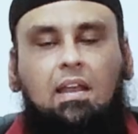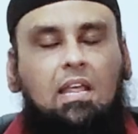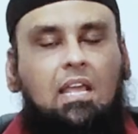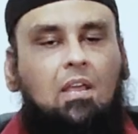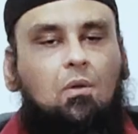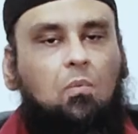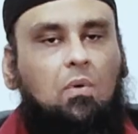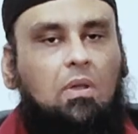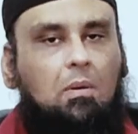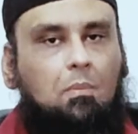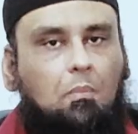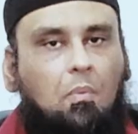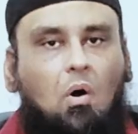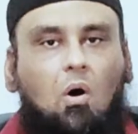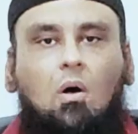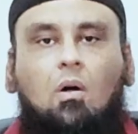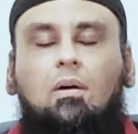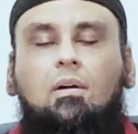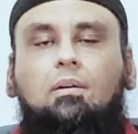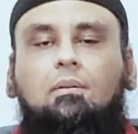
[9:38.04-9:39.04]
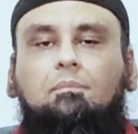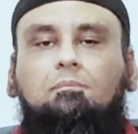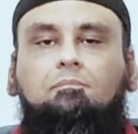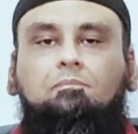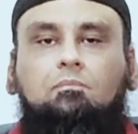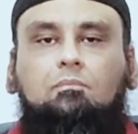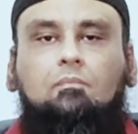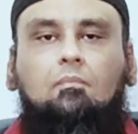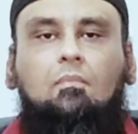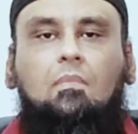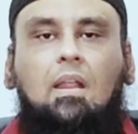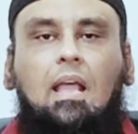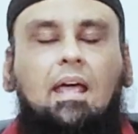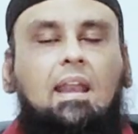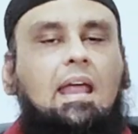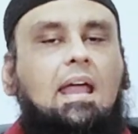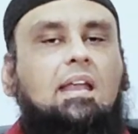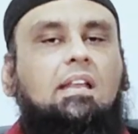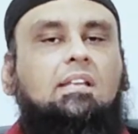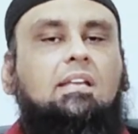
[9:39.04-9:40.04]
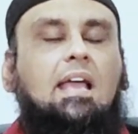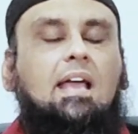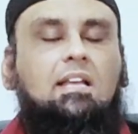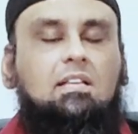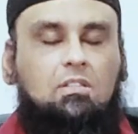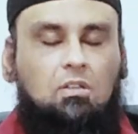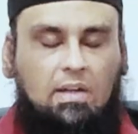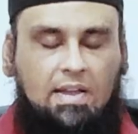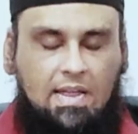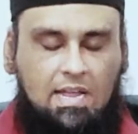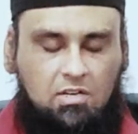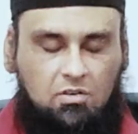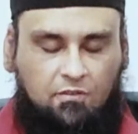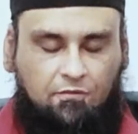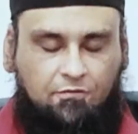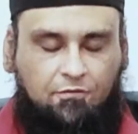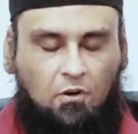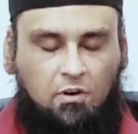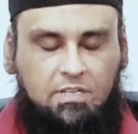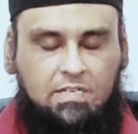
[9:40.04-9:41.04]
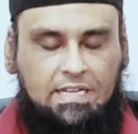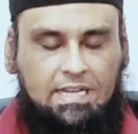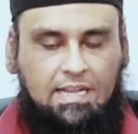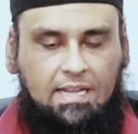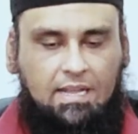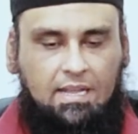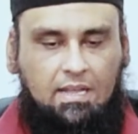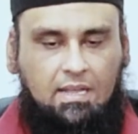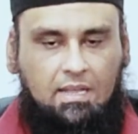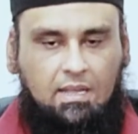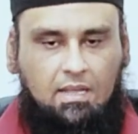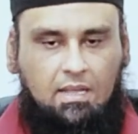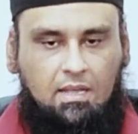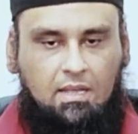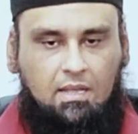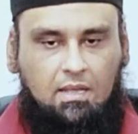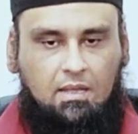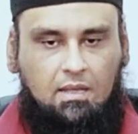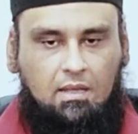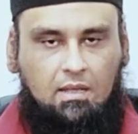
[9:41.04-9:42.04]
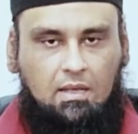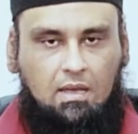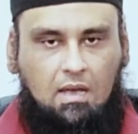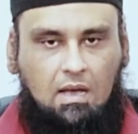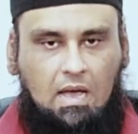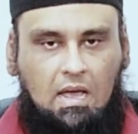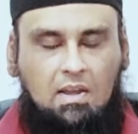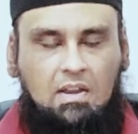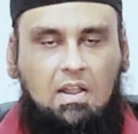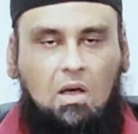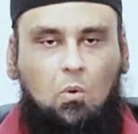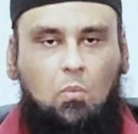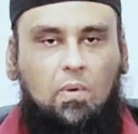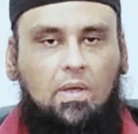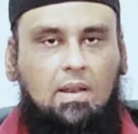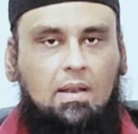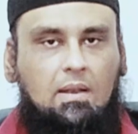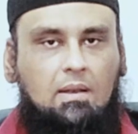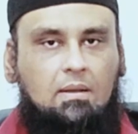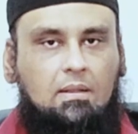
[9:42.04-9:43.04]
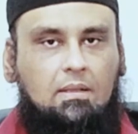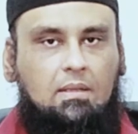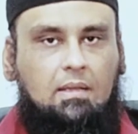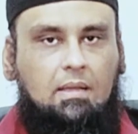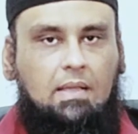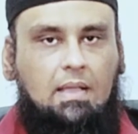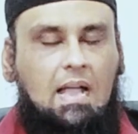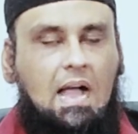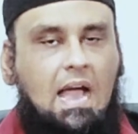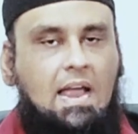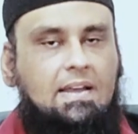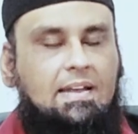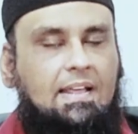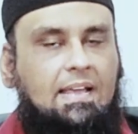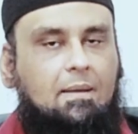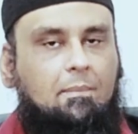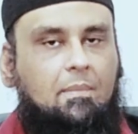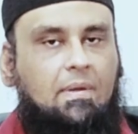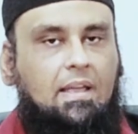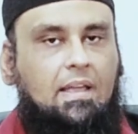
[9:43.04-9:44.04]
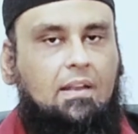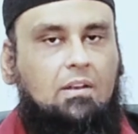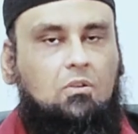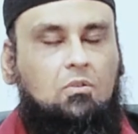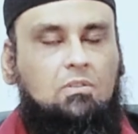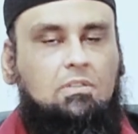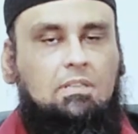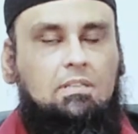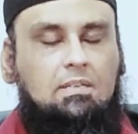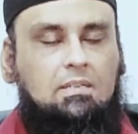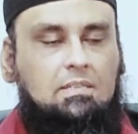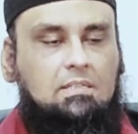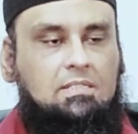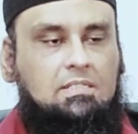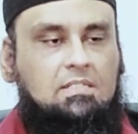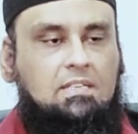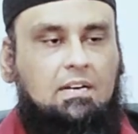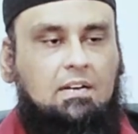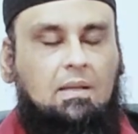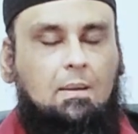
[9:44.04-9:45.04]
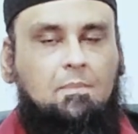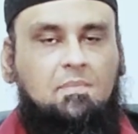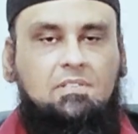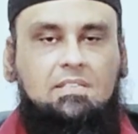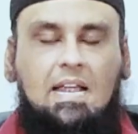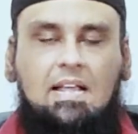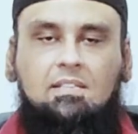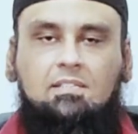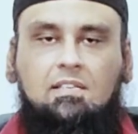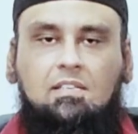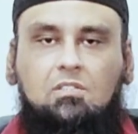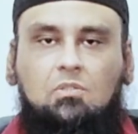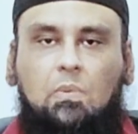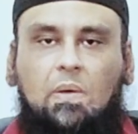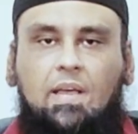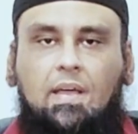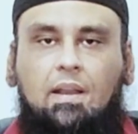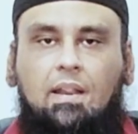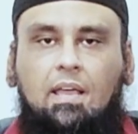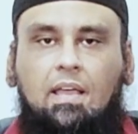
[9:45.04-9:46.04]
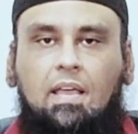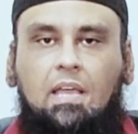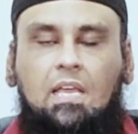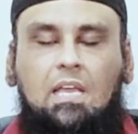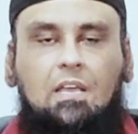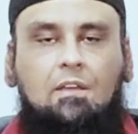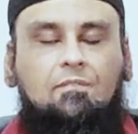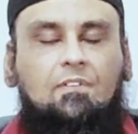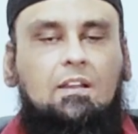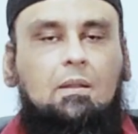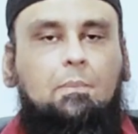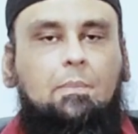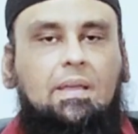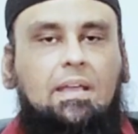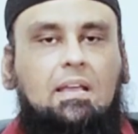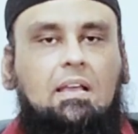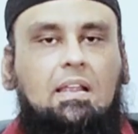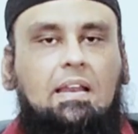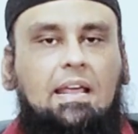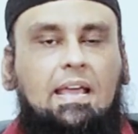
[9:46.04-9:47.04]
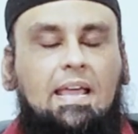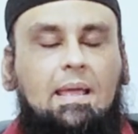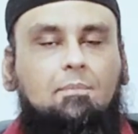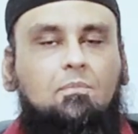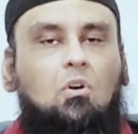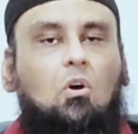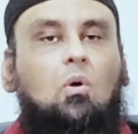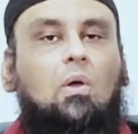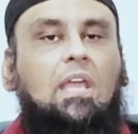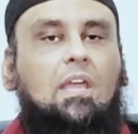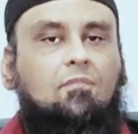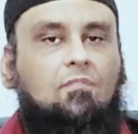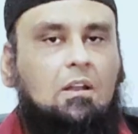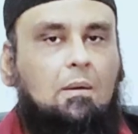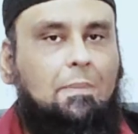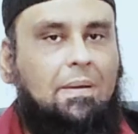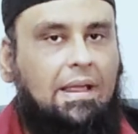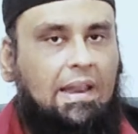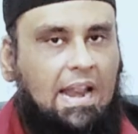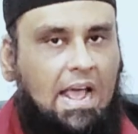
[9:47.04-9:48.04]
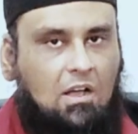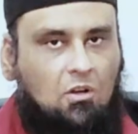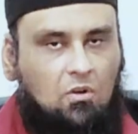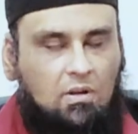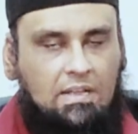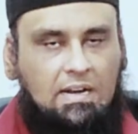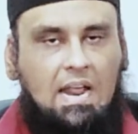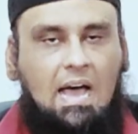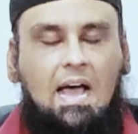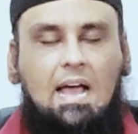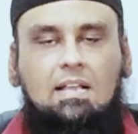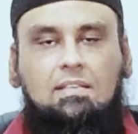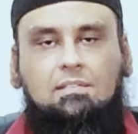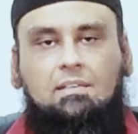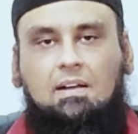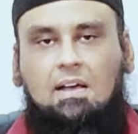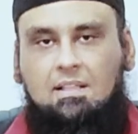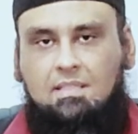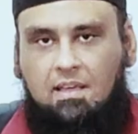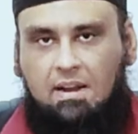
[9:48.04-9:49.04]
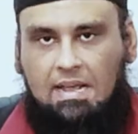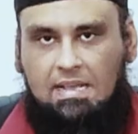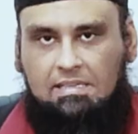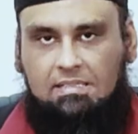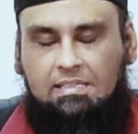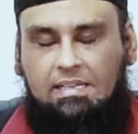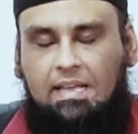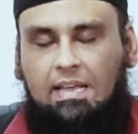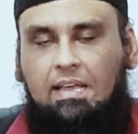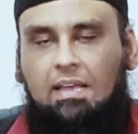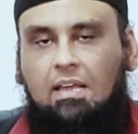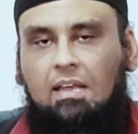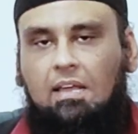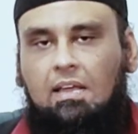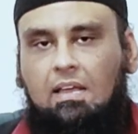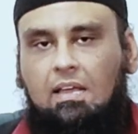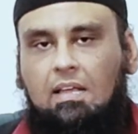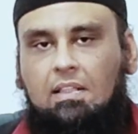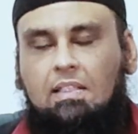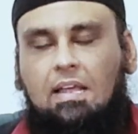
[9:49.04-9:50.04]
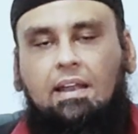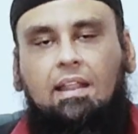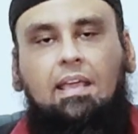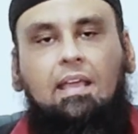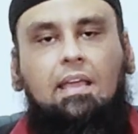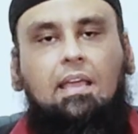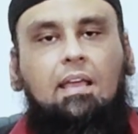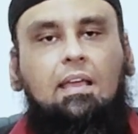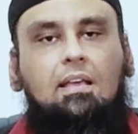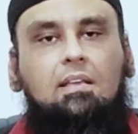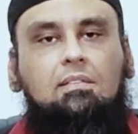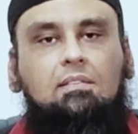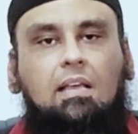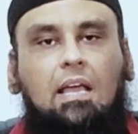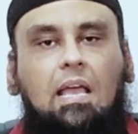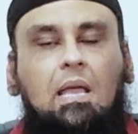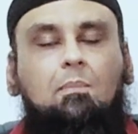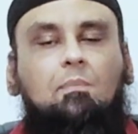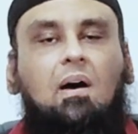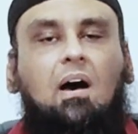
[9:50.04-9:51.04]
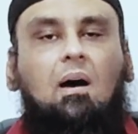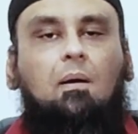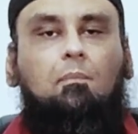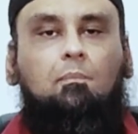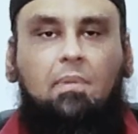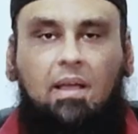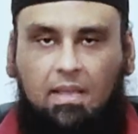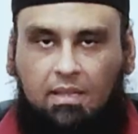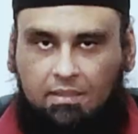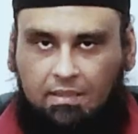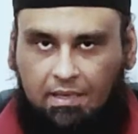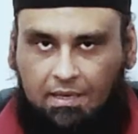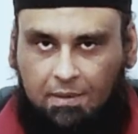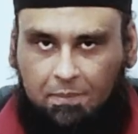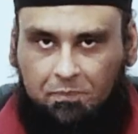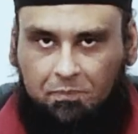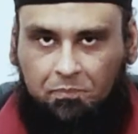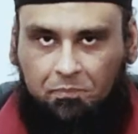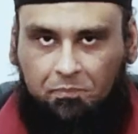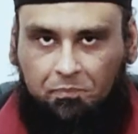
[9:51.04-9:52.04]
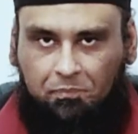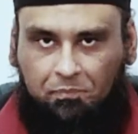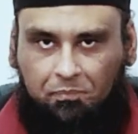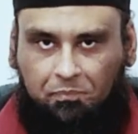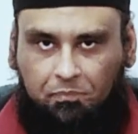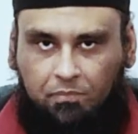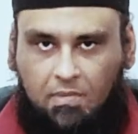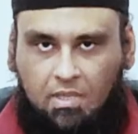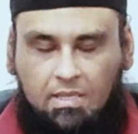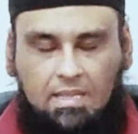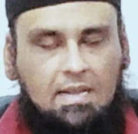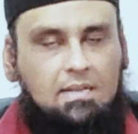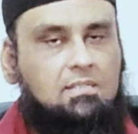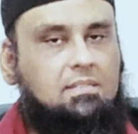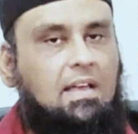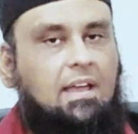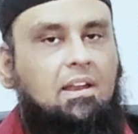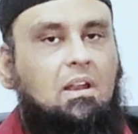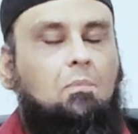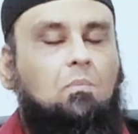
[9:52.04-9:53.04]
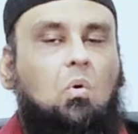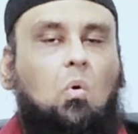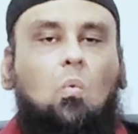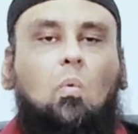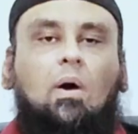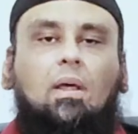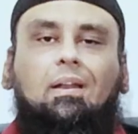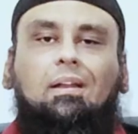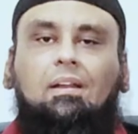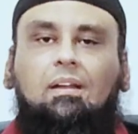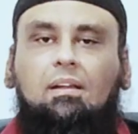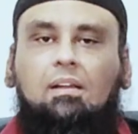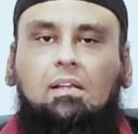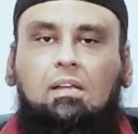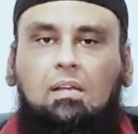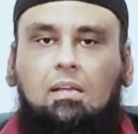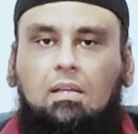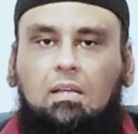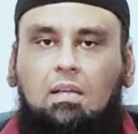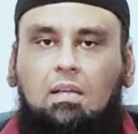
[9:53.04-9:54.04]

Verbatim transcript: And he will born at the age of 40. Allah will guide him into the circumstances where he will be claimed, or he will be recognized, rather I say, that he is Imam Mahdi. That's sign number 1.